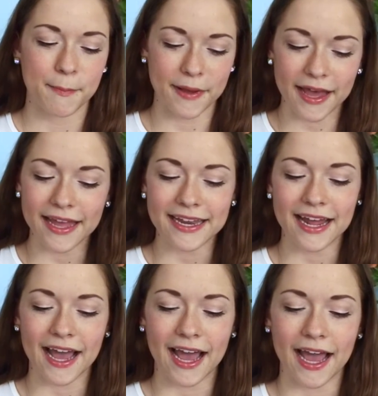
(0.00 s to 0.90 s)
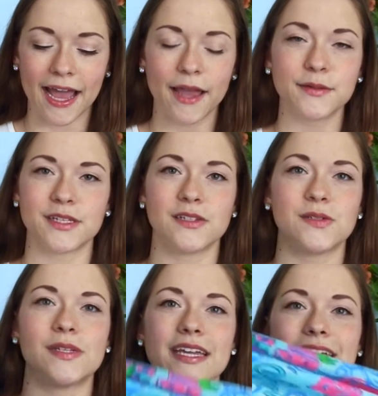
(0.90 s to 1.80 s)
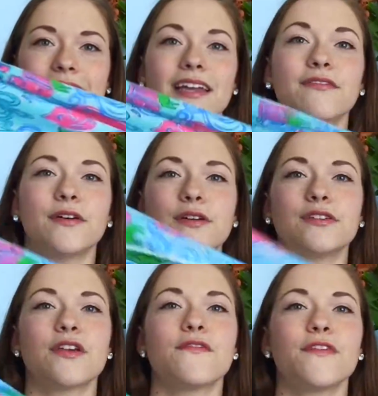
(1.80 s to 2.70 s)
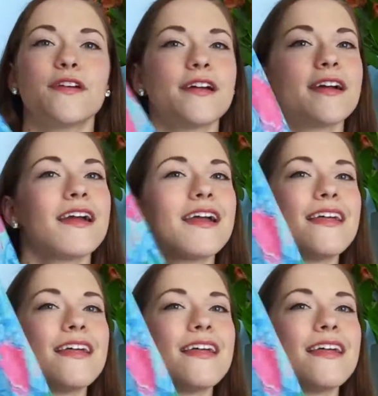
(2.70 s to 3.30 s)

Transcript: but I was also taking photos for